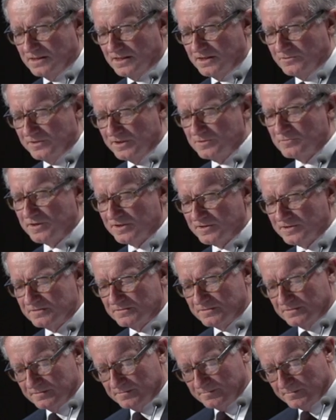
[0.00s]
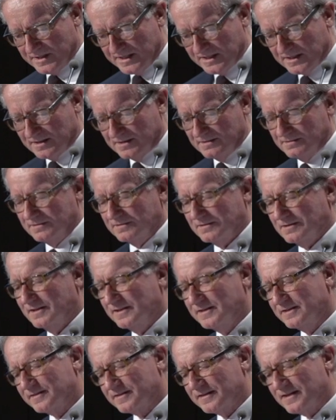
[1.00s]
I really want to make
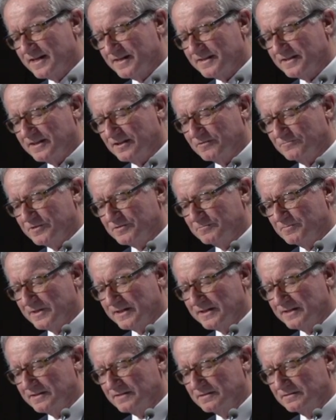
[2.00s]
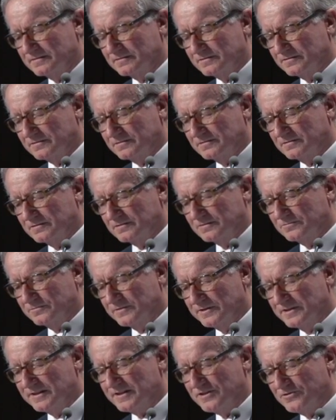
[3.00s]
clear that I think we've made
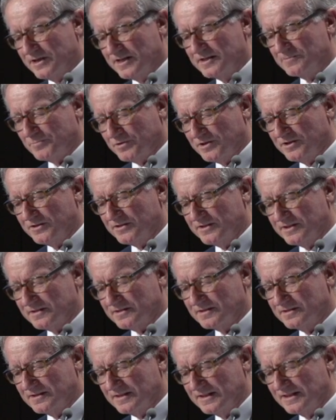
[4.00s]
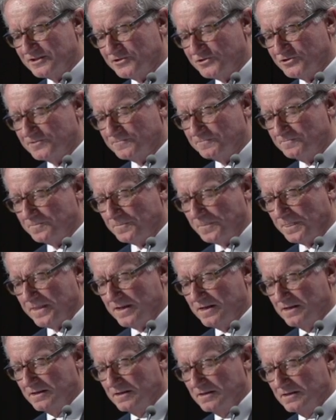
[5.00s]
really great progress as a nation.
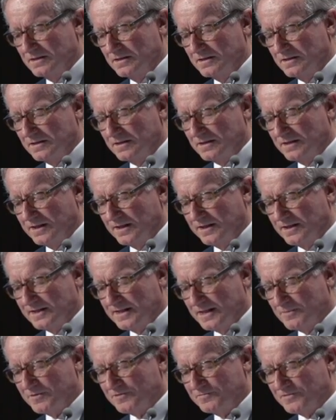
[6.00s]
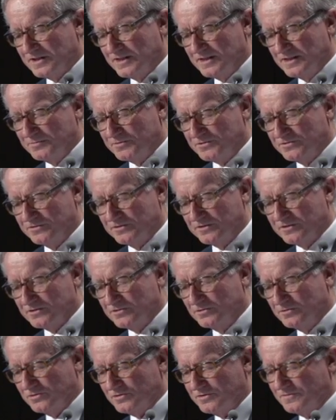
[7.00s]
And a number of times during the
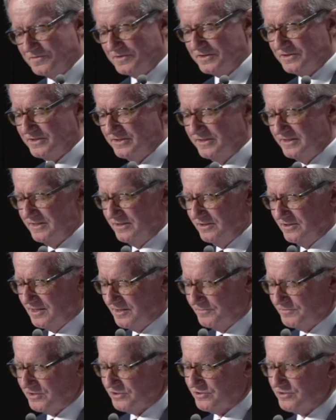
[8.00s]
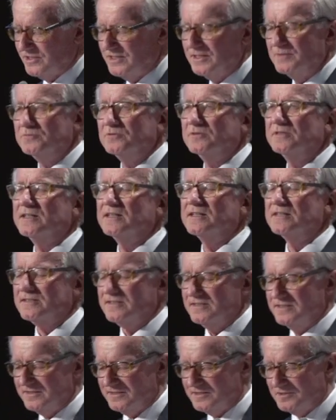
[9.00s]
course of this year, I've described what I
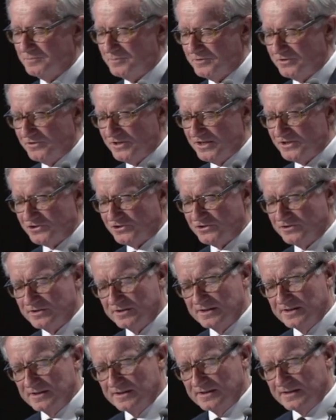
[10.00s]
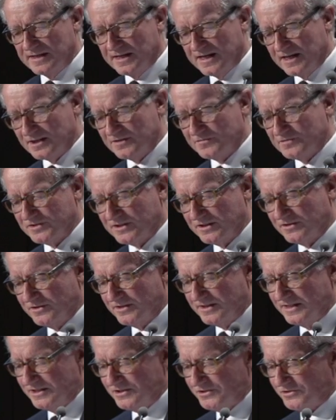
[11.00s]
see as the progression out of
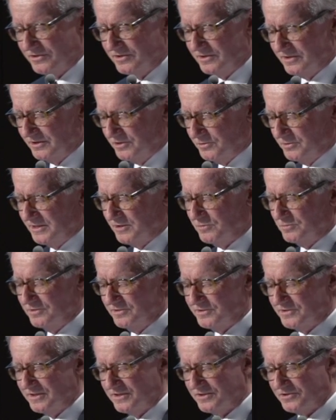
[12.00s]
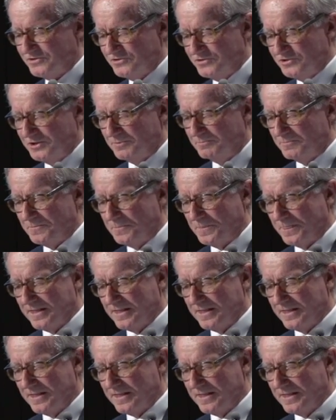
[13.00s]
segregation into equal citizenship.